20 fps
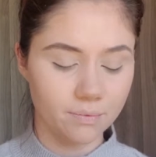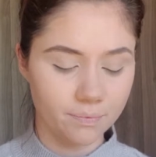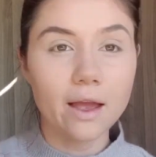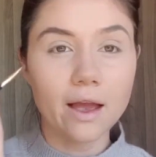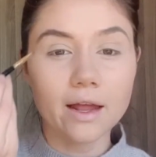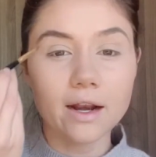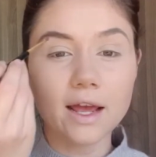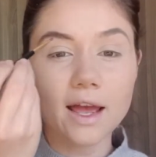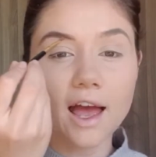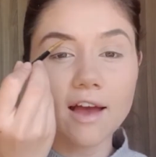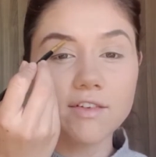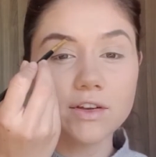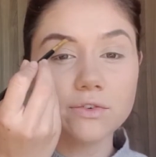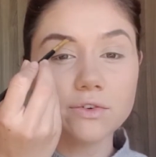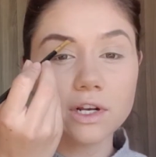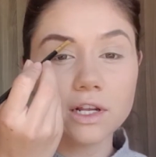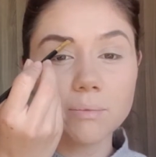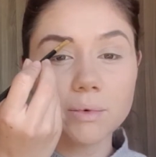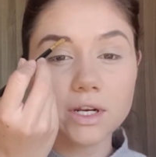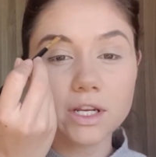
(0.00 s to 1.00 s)
and I haven't
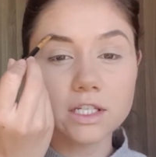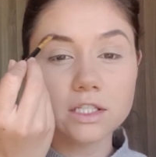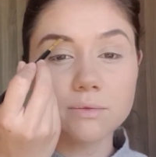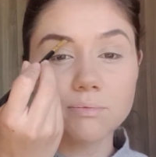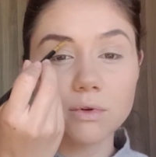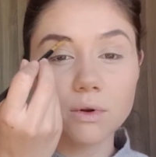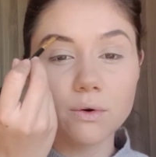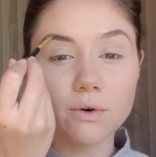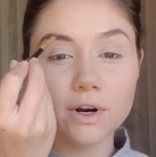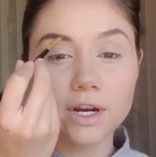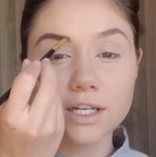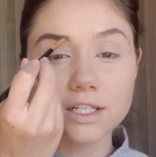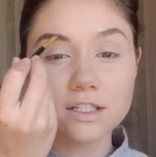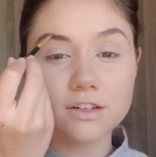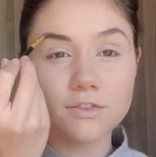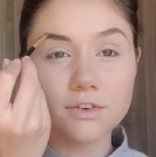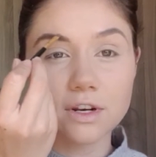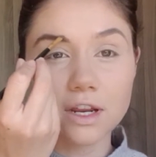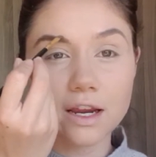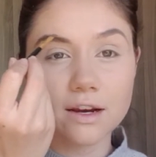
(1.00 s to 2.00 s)
really been exploring
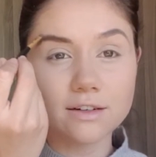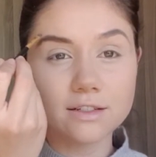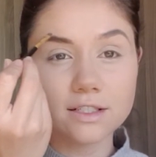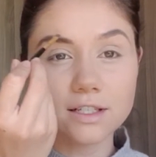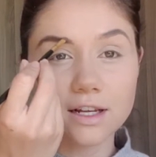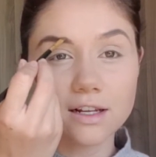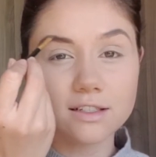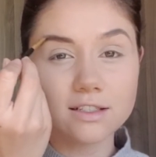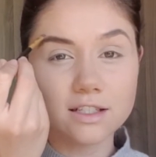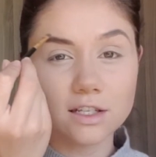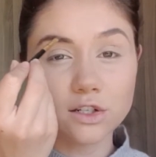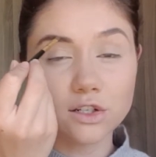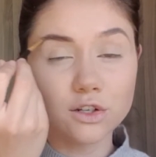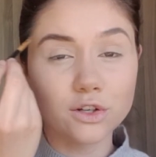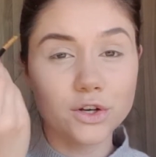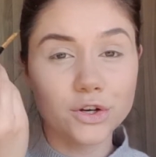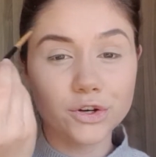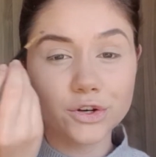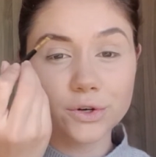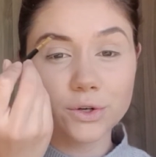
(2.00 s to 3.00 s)
different hairstyles that
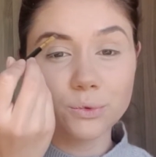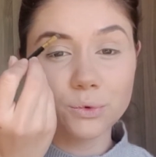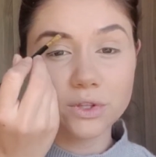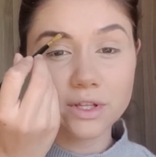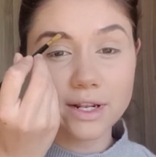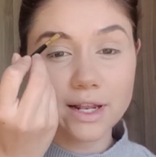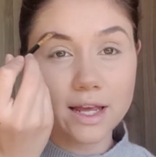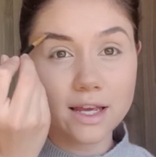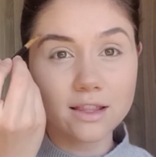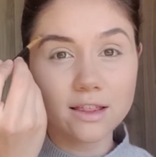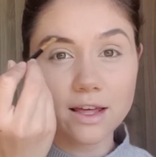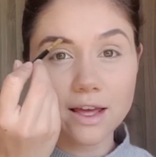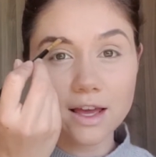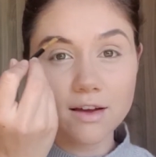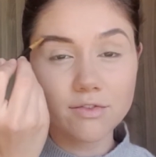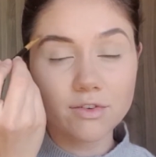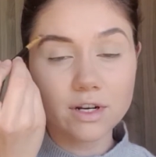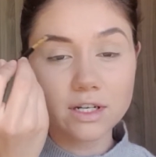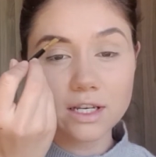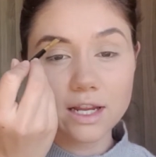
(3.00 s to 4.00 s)
look good with the length I have
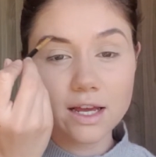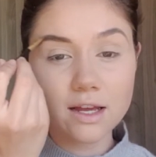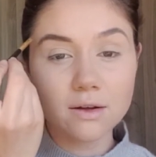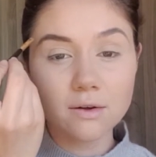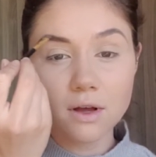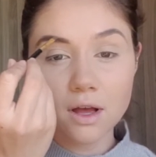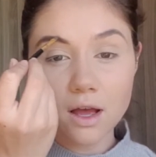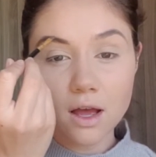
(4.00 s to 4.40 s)
right now.